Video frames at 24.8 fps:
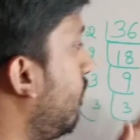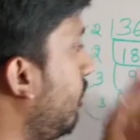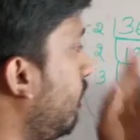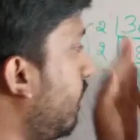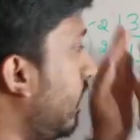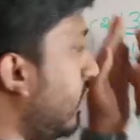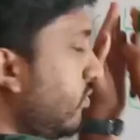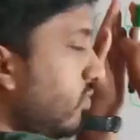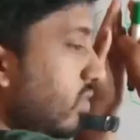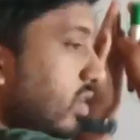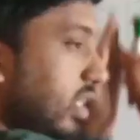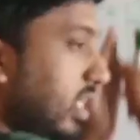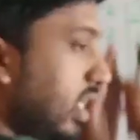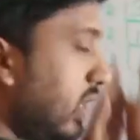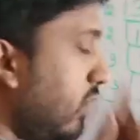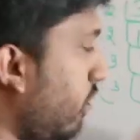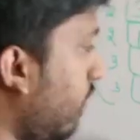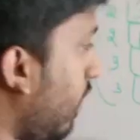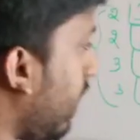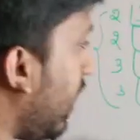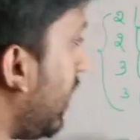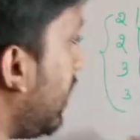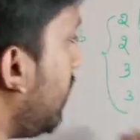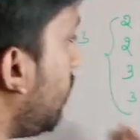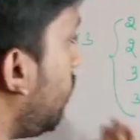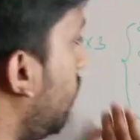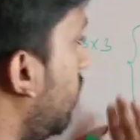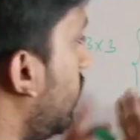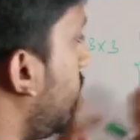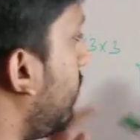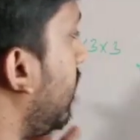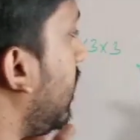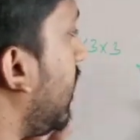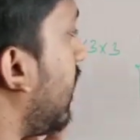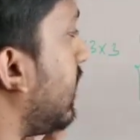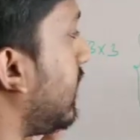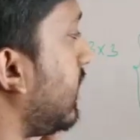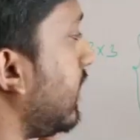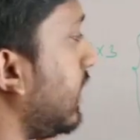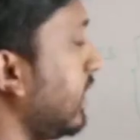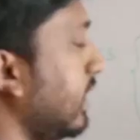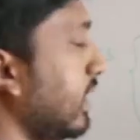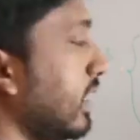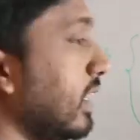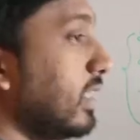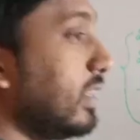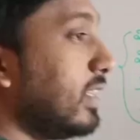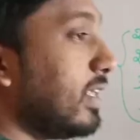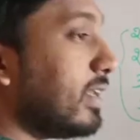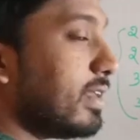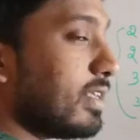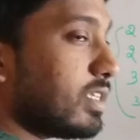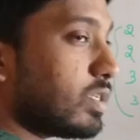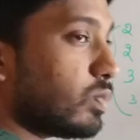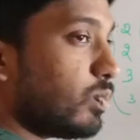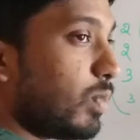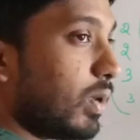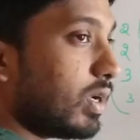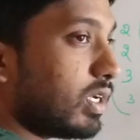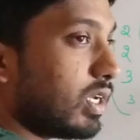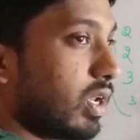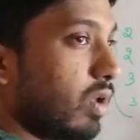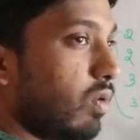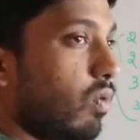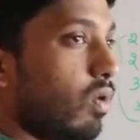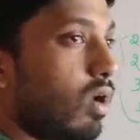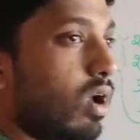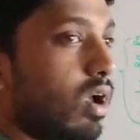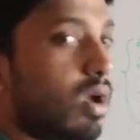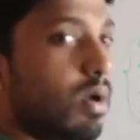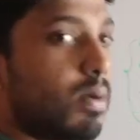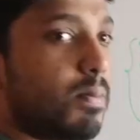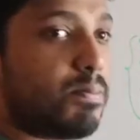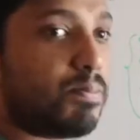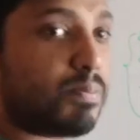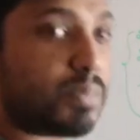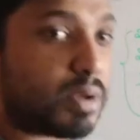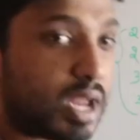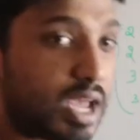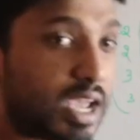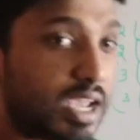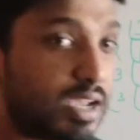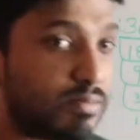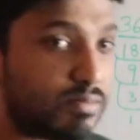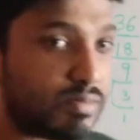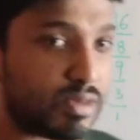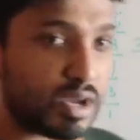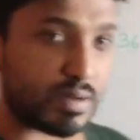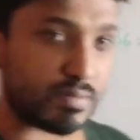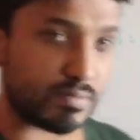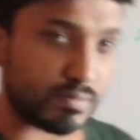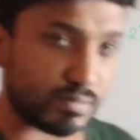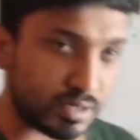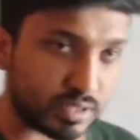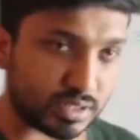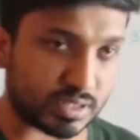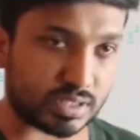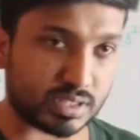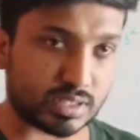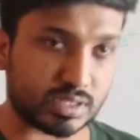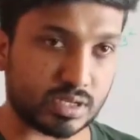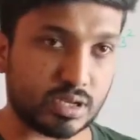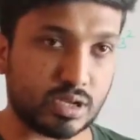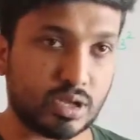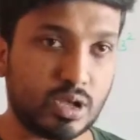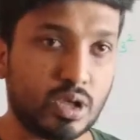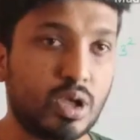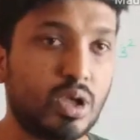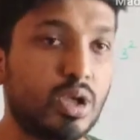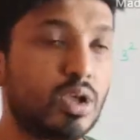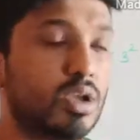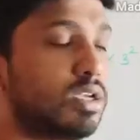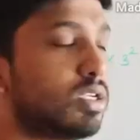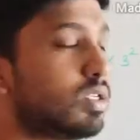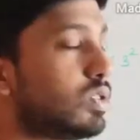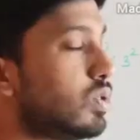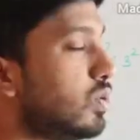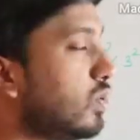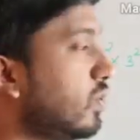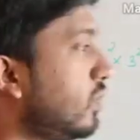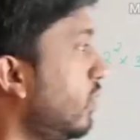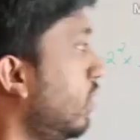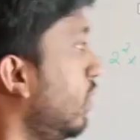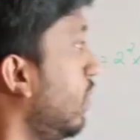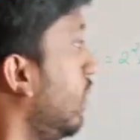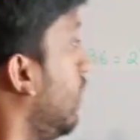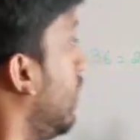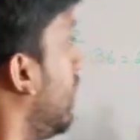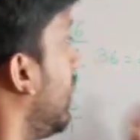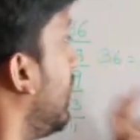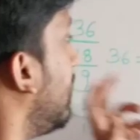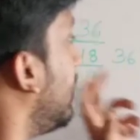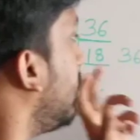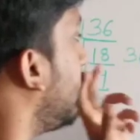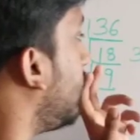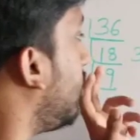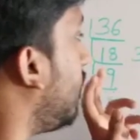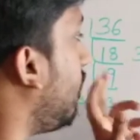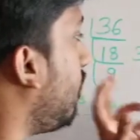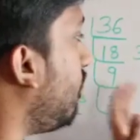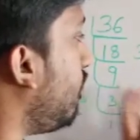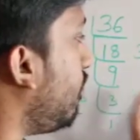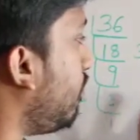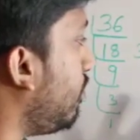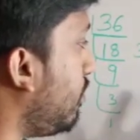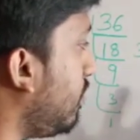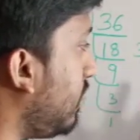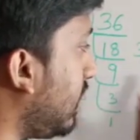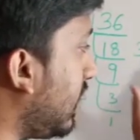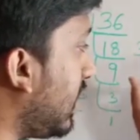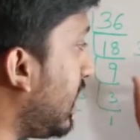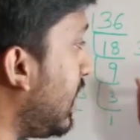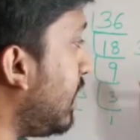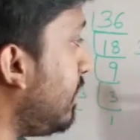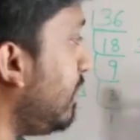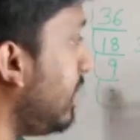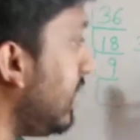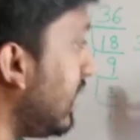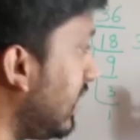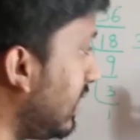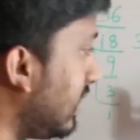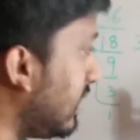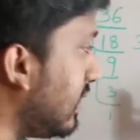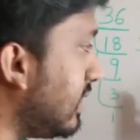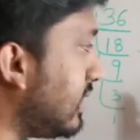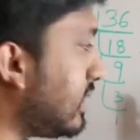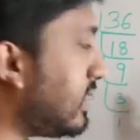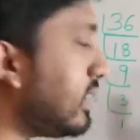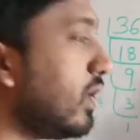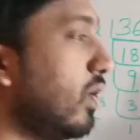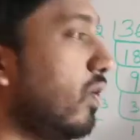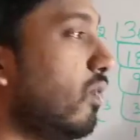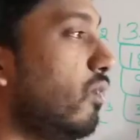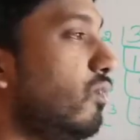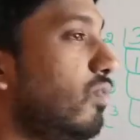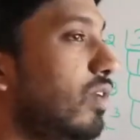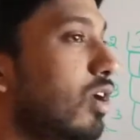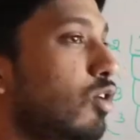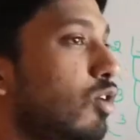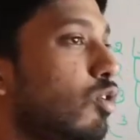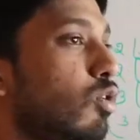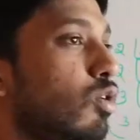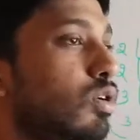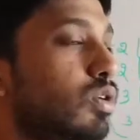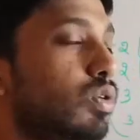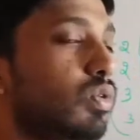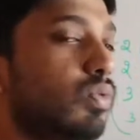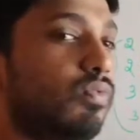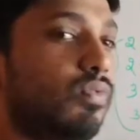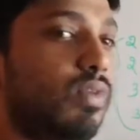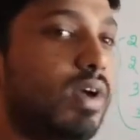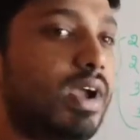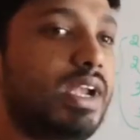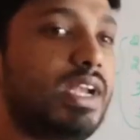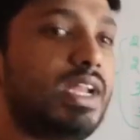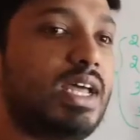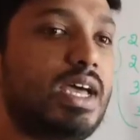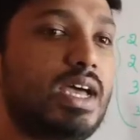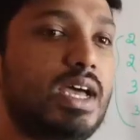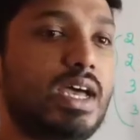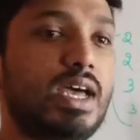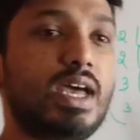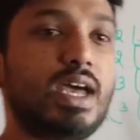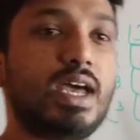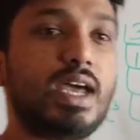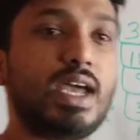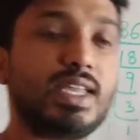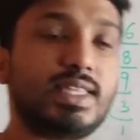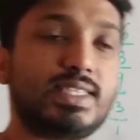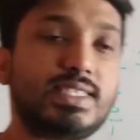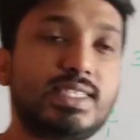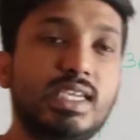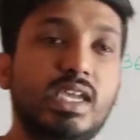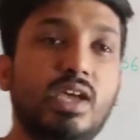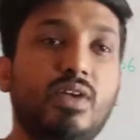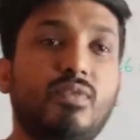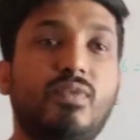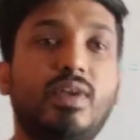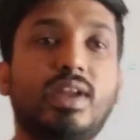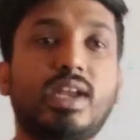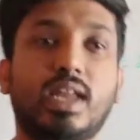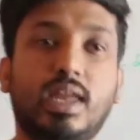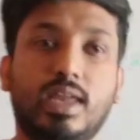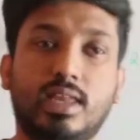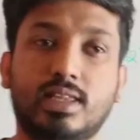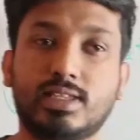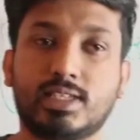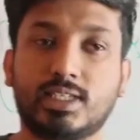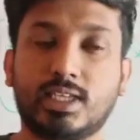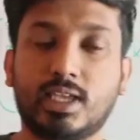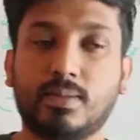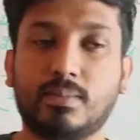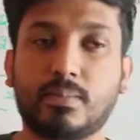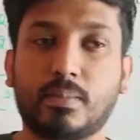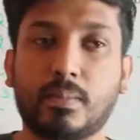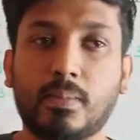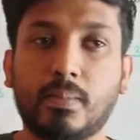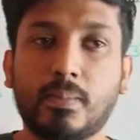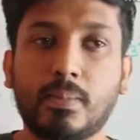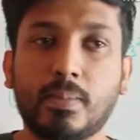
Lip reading: when we divide, we'll be getting the respective prime numbers. So keeping this, we are going to find HCF and LCM.